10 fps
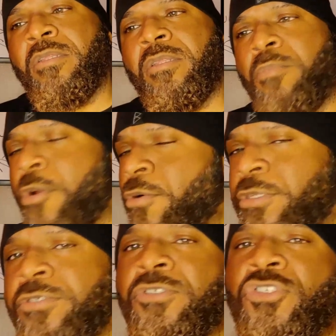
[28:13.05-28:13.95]
The broke
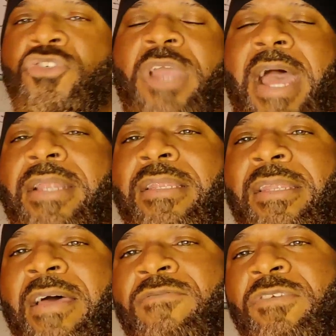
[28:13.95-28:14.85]
dudes, you got
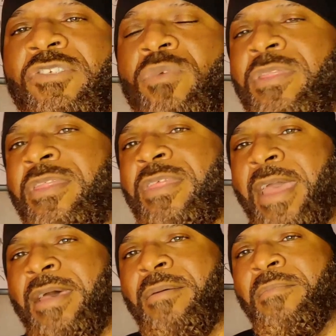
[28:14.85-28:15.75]
leverage with
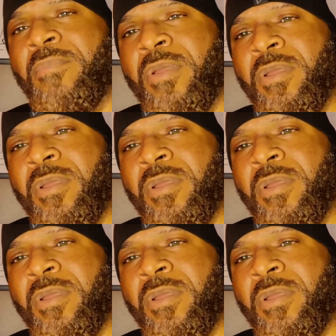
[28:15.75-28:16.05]
them.